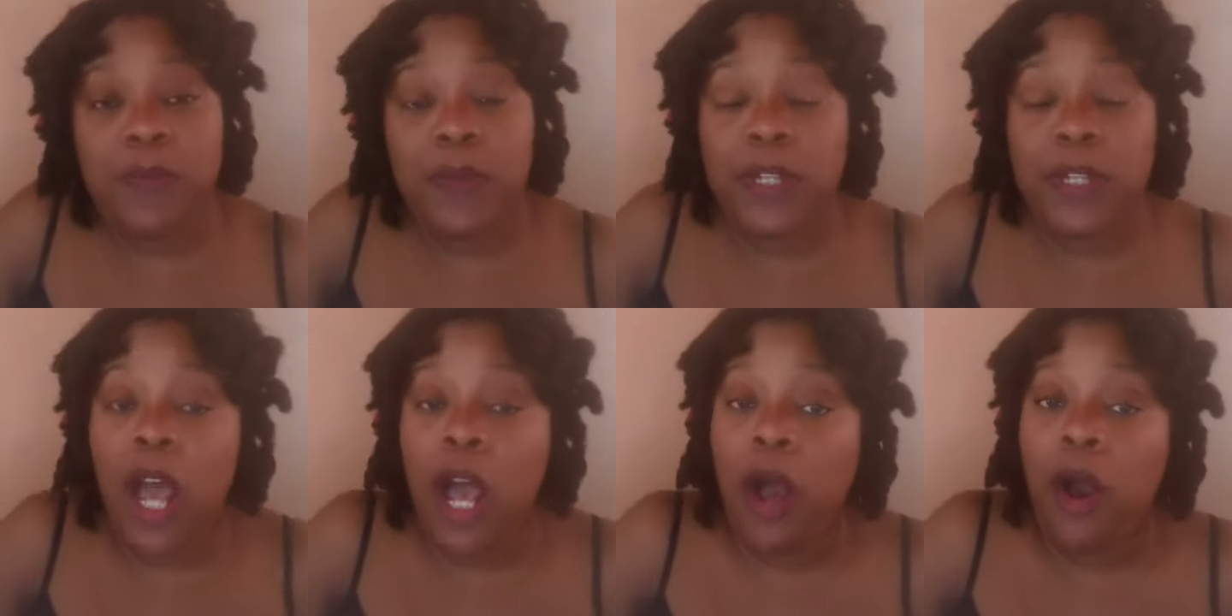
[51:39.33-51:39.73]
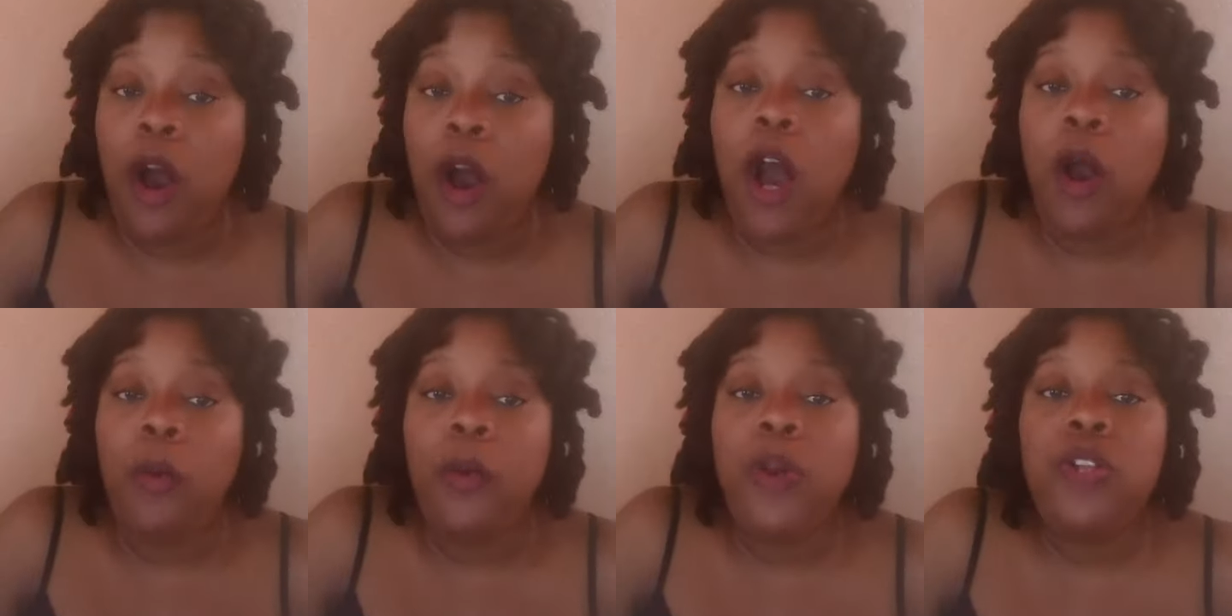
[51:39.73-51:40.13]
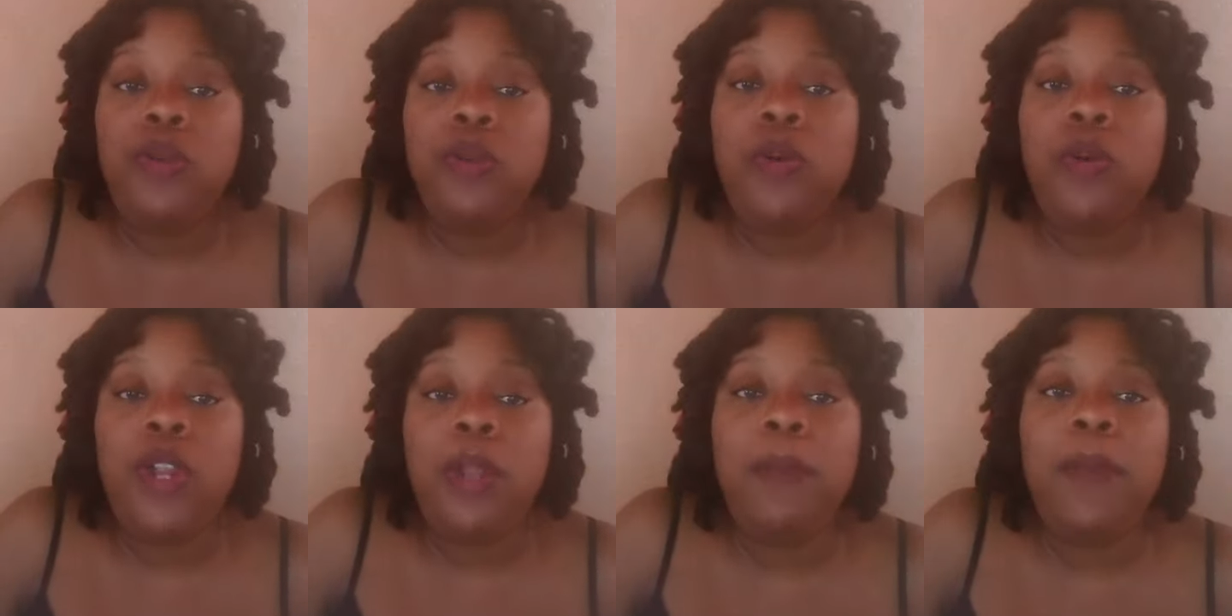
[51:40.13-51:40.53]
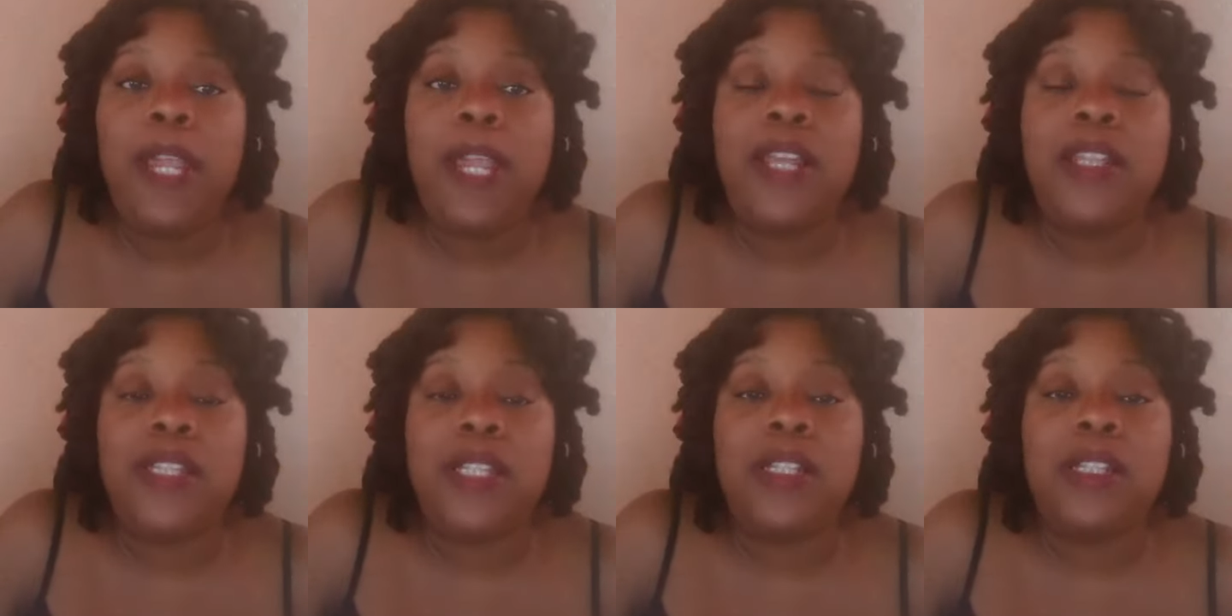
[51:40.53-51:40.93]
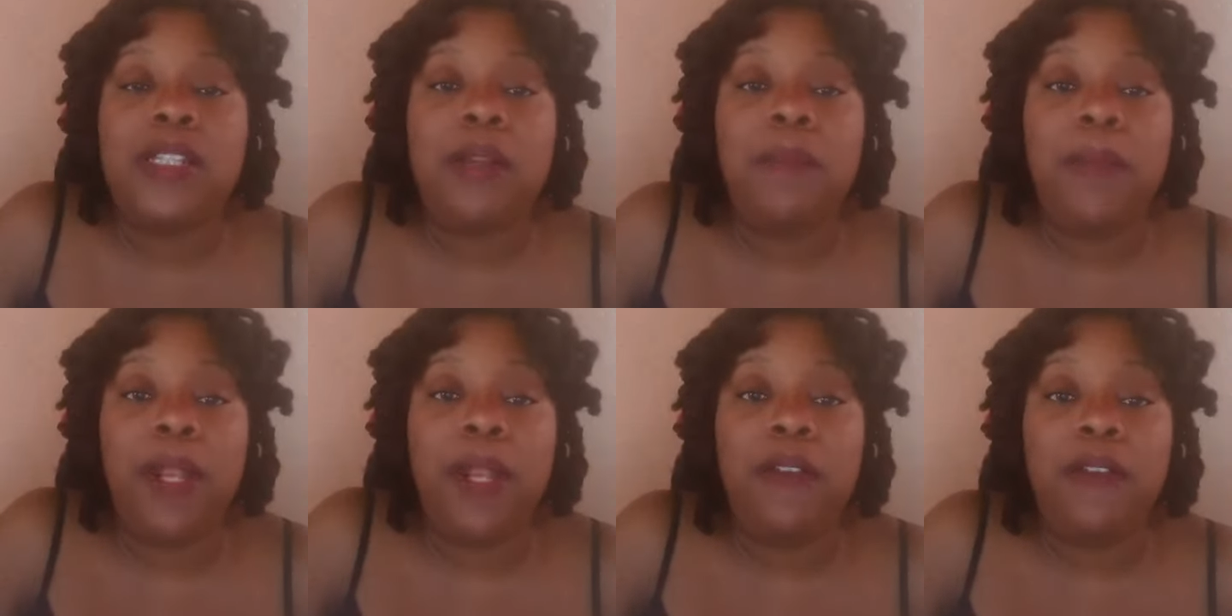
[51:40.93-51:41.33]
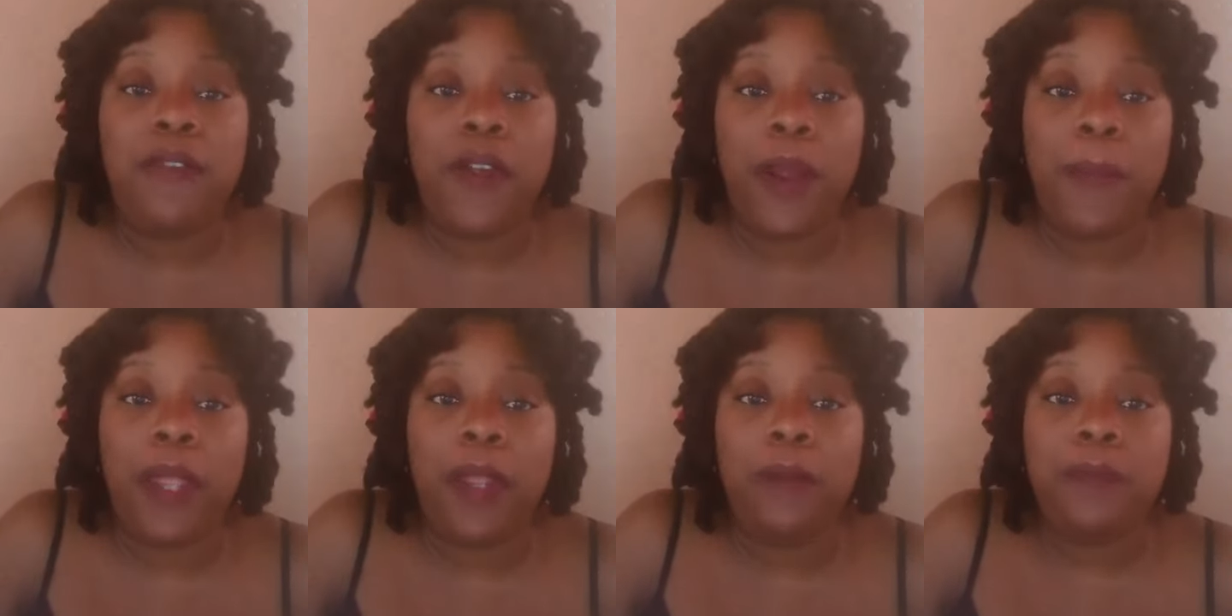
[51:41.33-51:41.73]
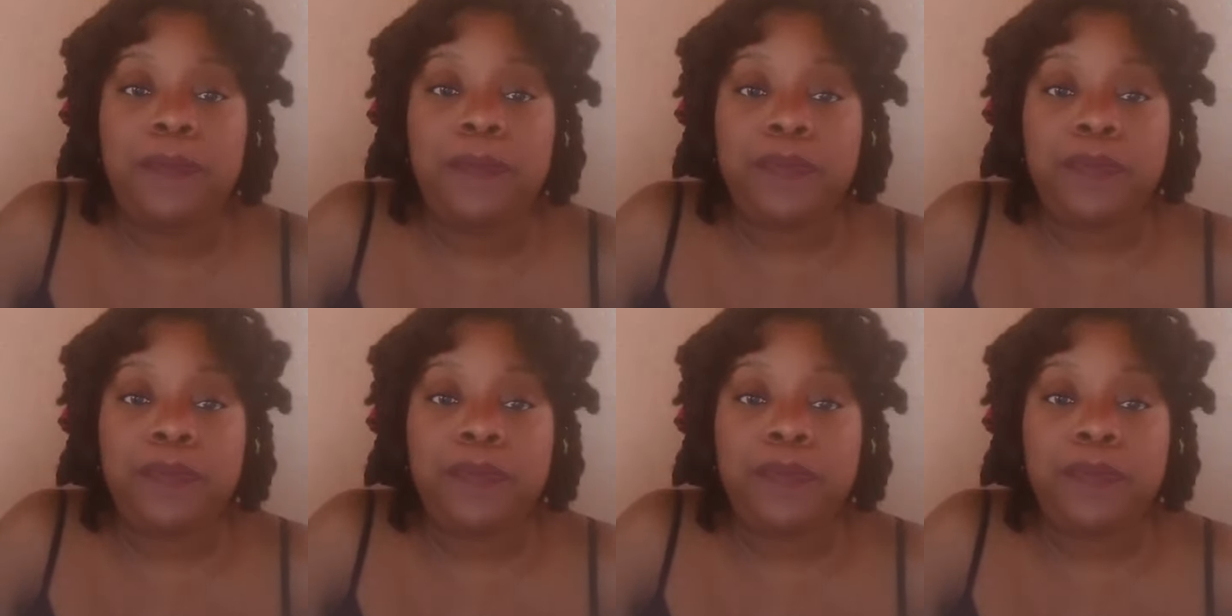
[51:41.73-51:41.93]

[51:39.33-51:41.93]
but how are you going to make consistent money from it?